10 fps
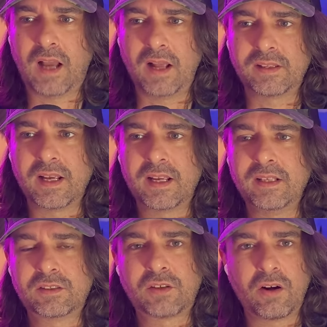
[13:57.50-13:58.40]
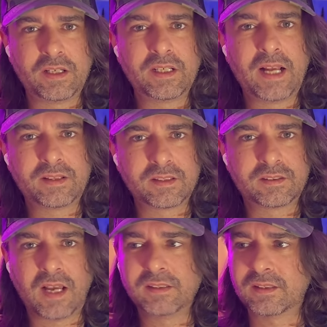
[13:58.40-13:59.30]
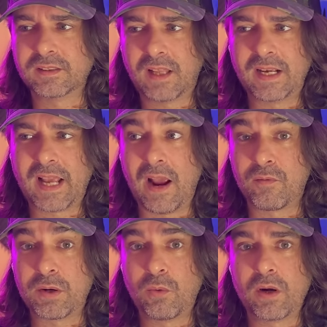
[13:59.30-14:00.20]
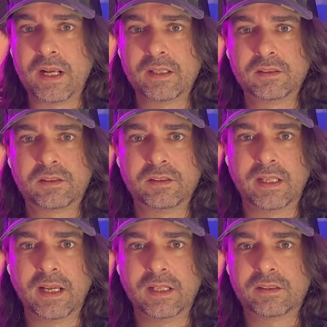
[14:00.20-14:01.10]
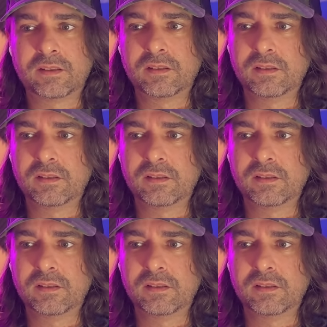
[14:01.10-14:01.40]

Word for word: think he's starting to get the sense, and like everyone is, that